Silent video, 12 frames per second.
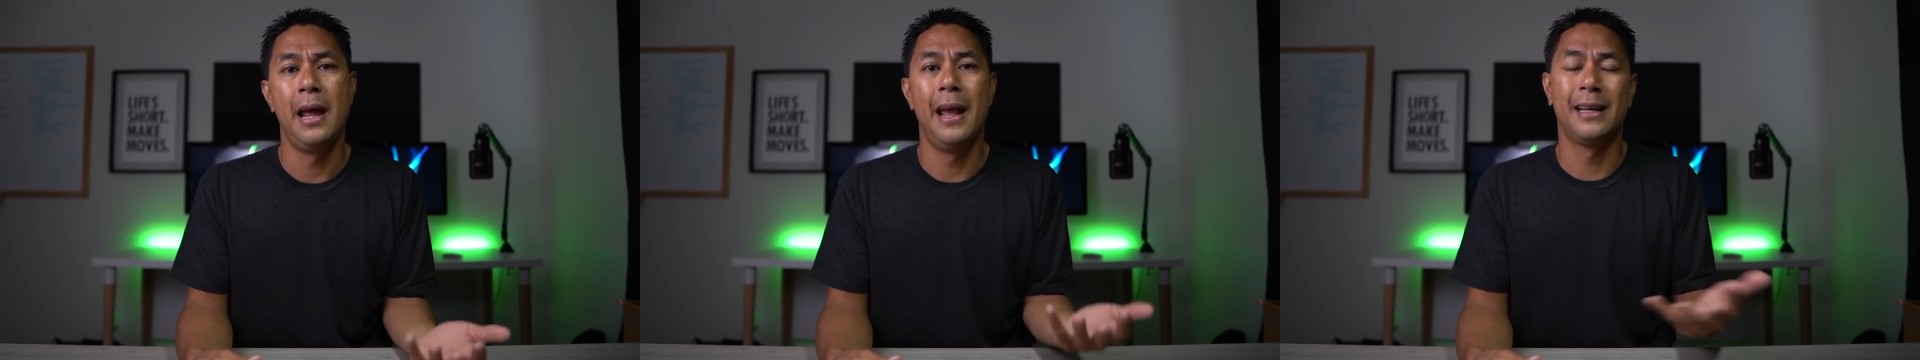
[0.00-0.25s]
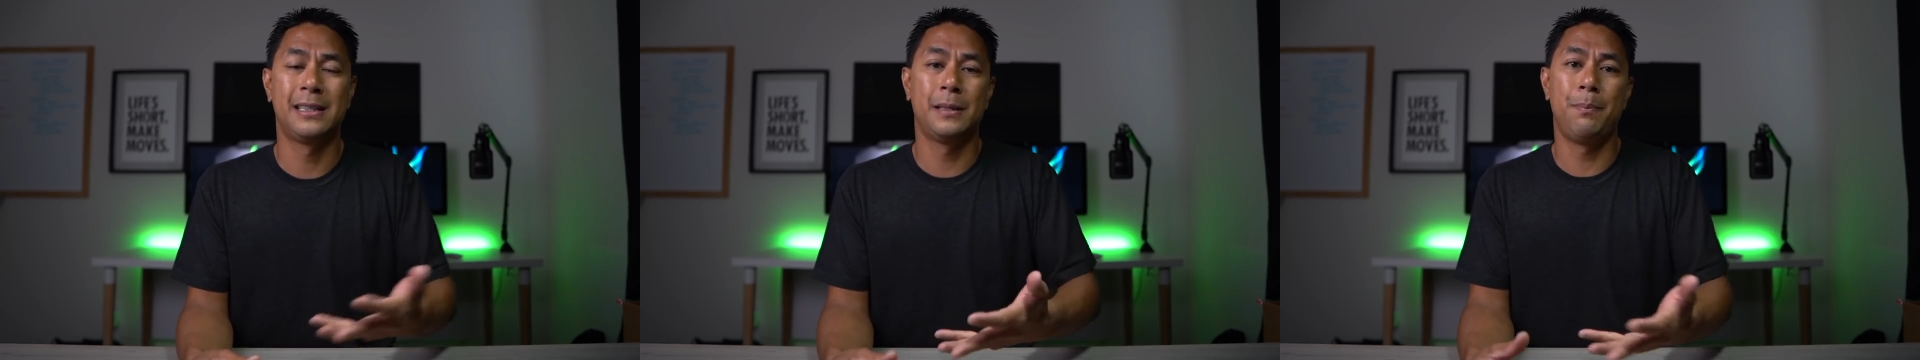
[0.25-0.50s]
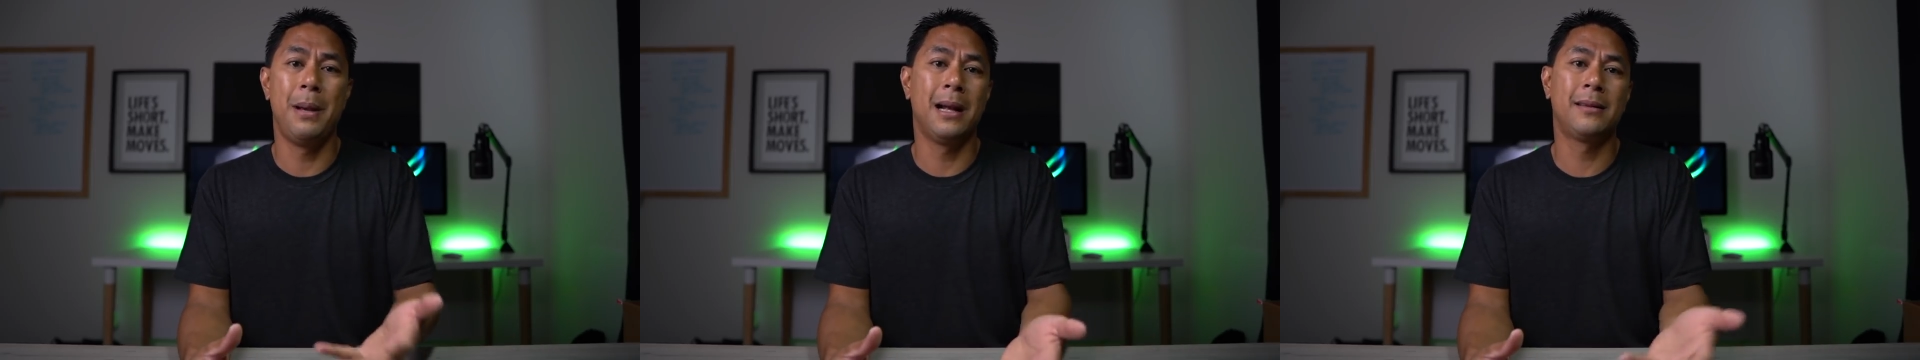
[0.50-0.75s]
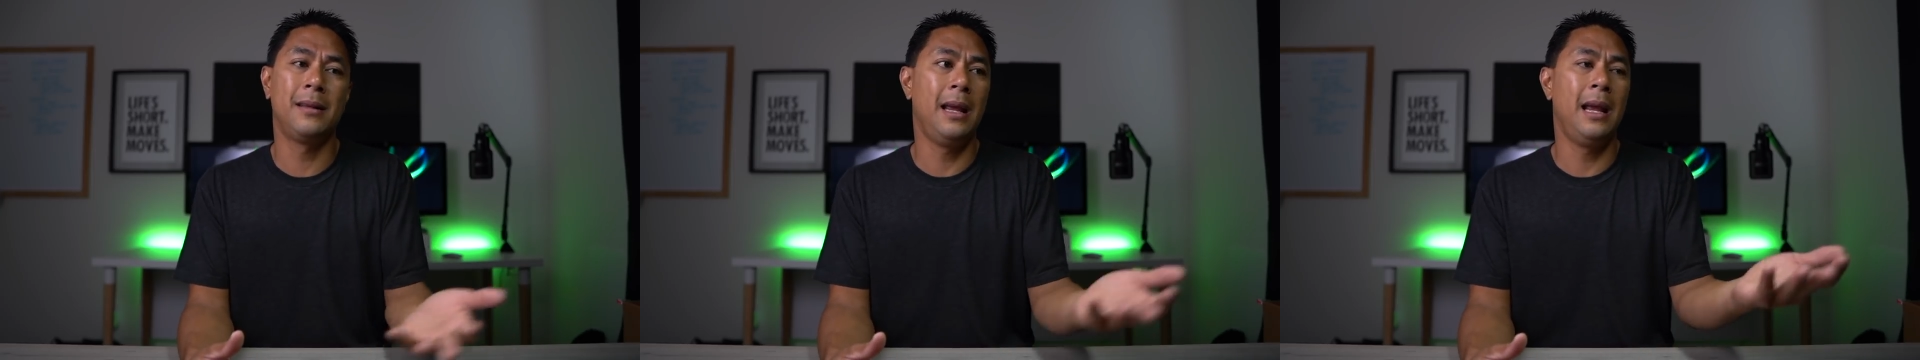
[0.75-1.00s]

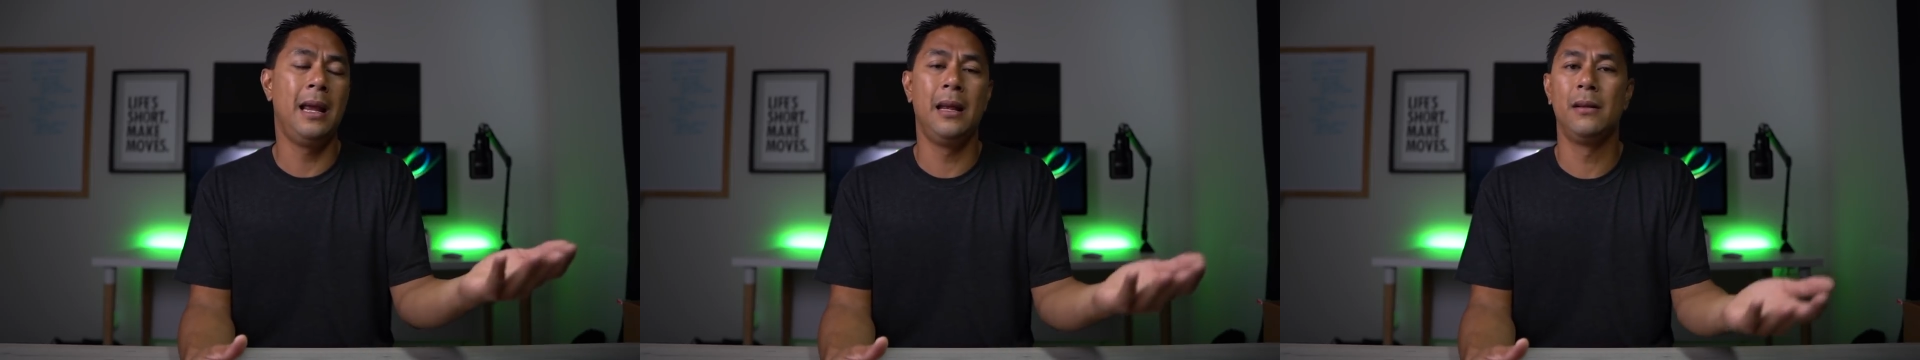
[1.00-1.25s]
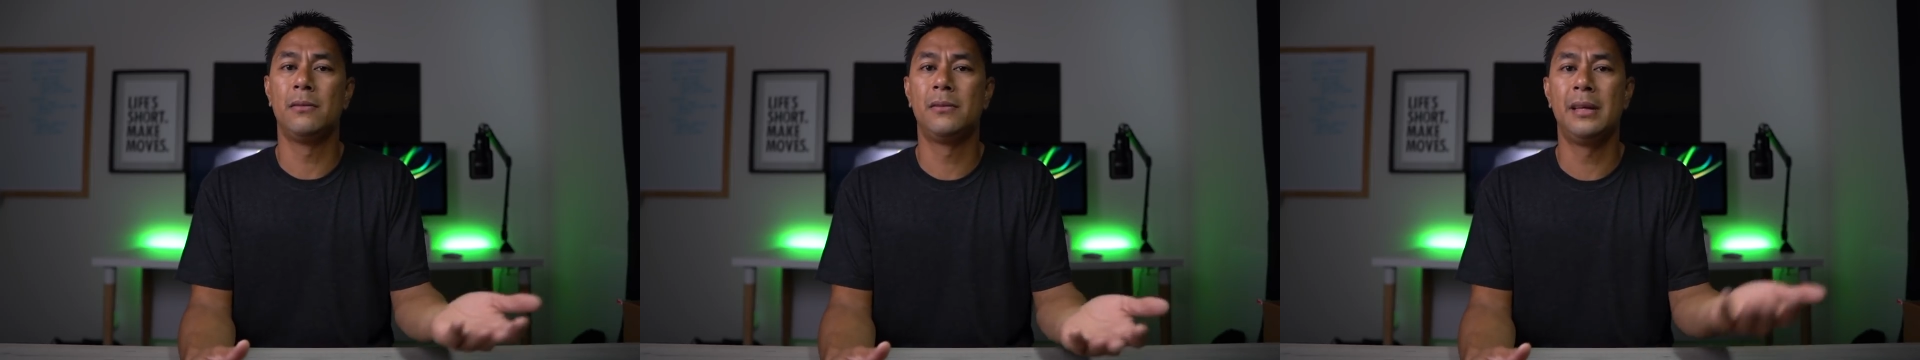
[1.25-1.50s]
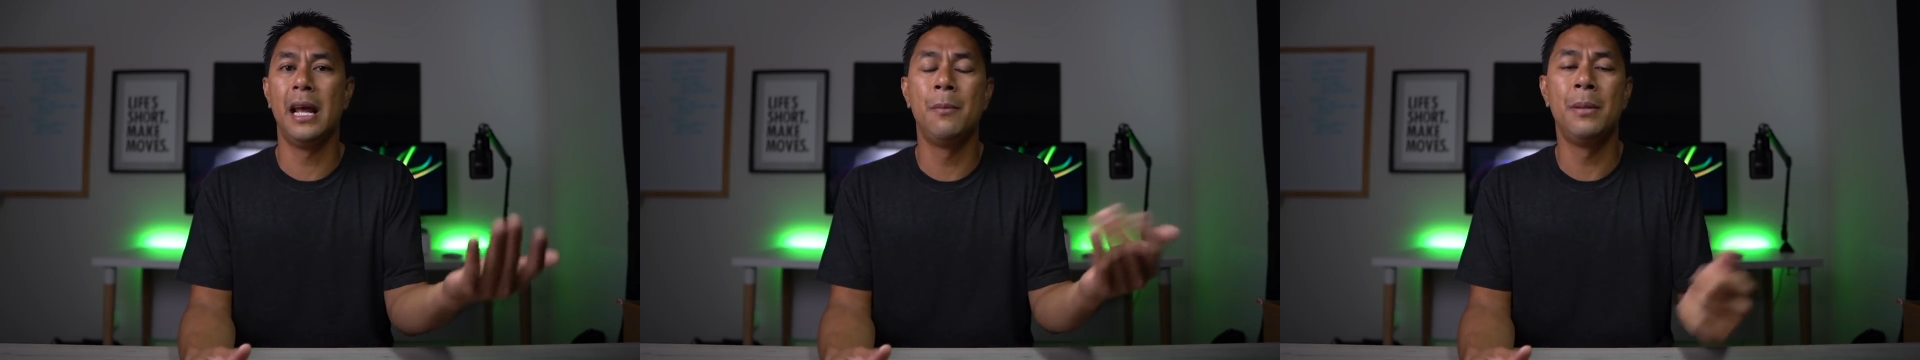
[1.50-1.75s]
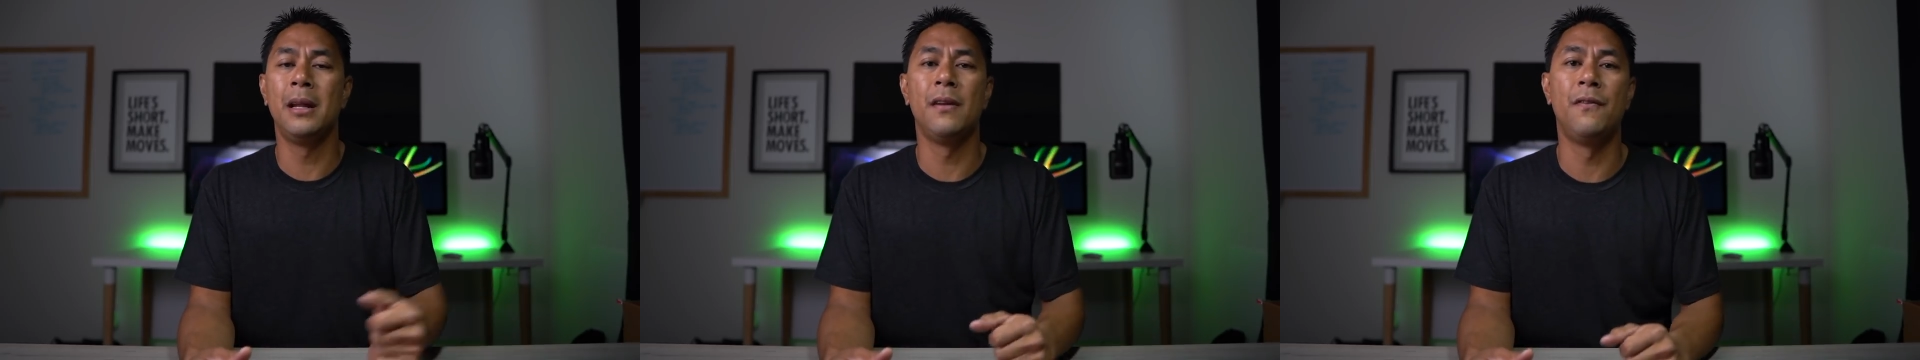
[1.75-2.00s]
expect a
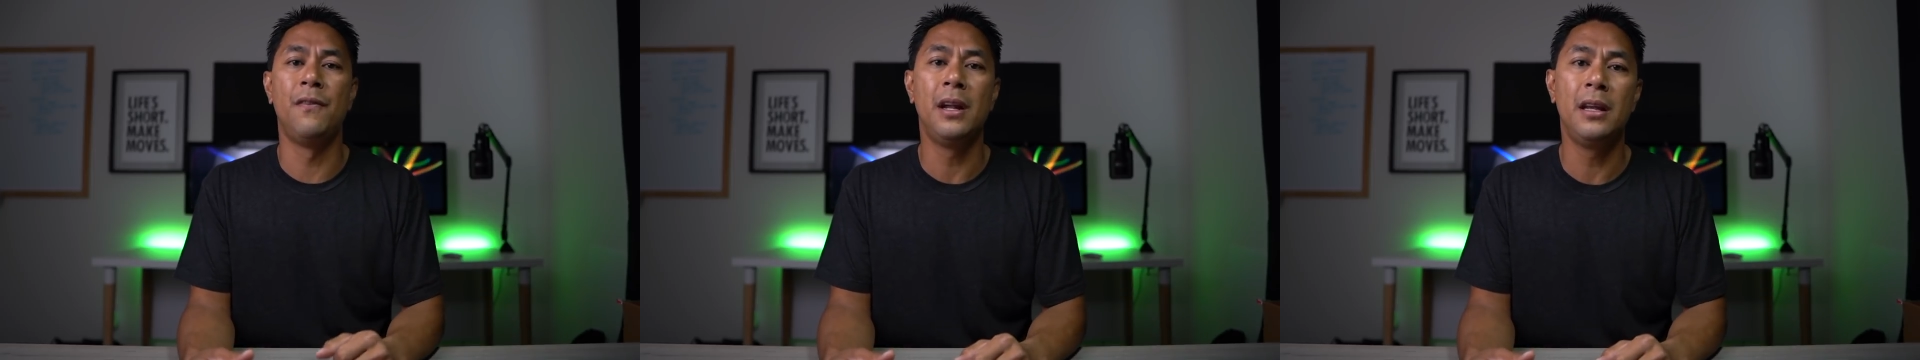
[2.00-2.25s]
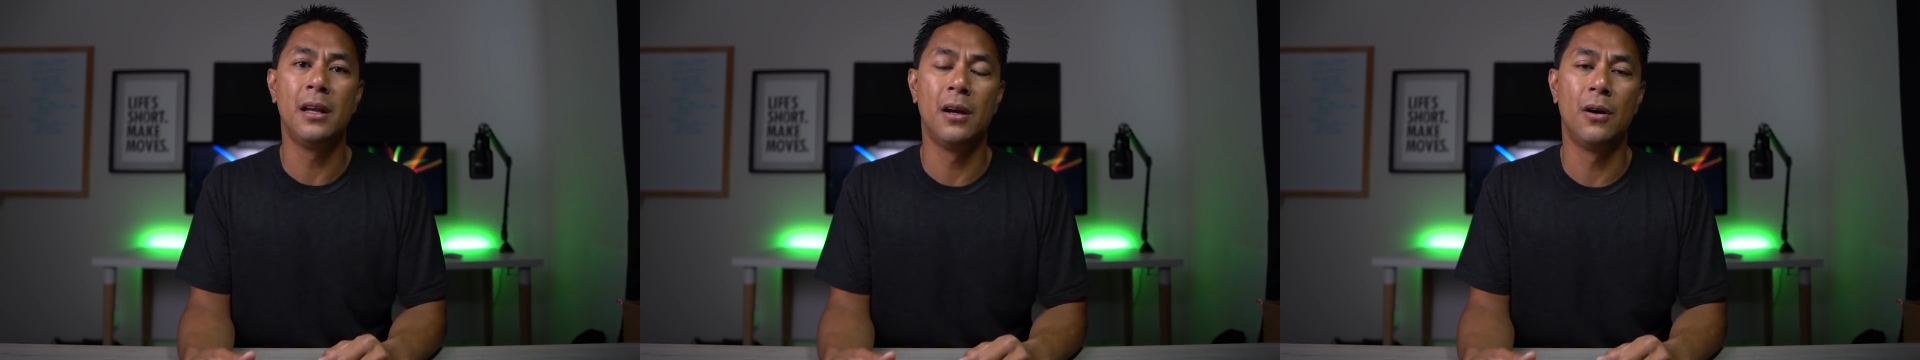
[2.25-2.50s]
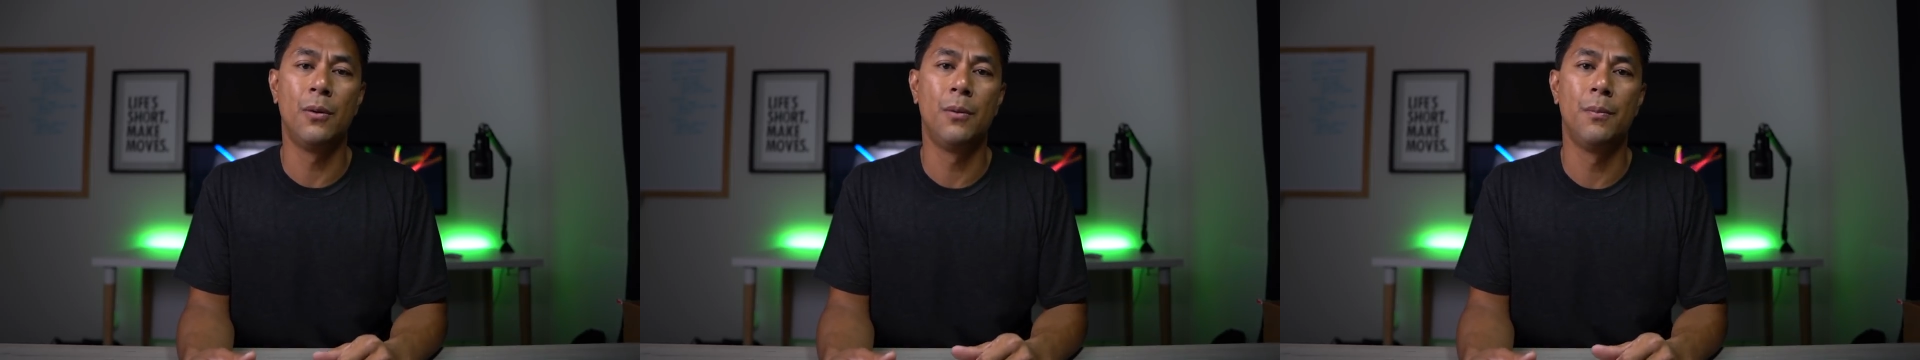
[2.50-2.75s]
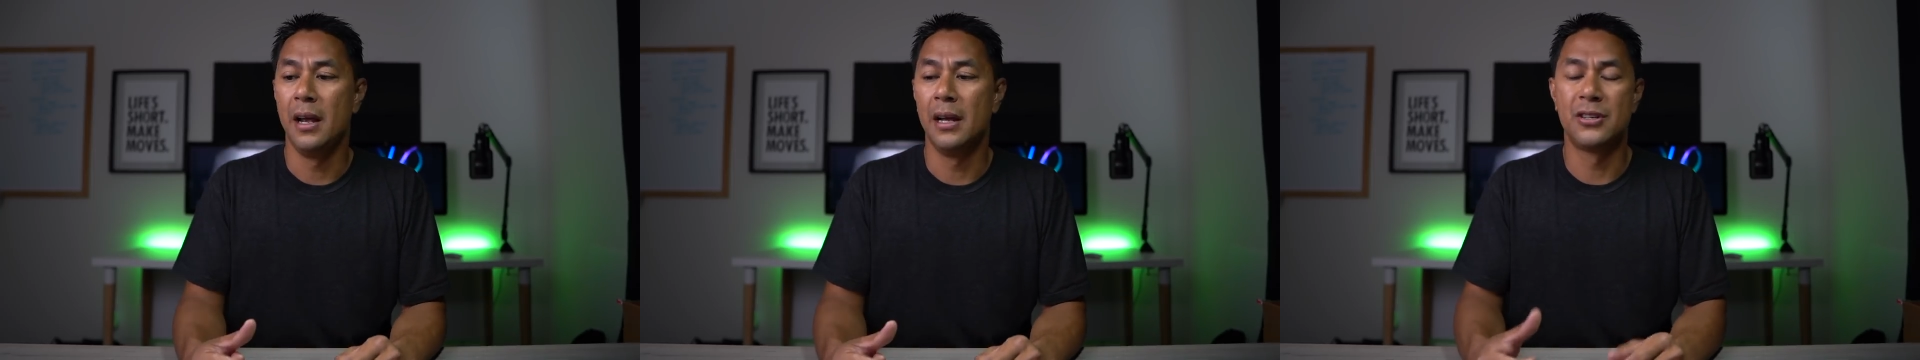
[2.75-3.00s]
10-minute video.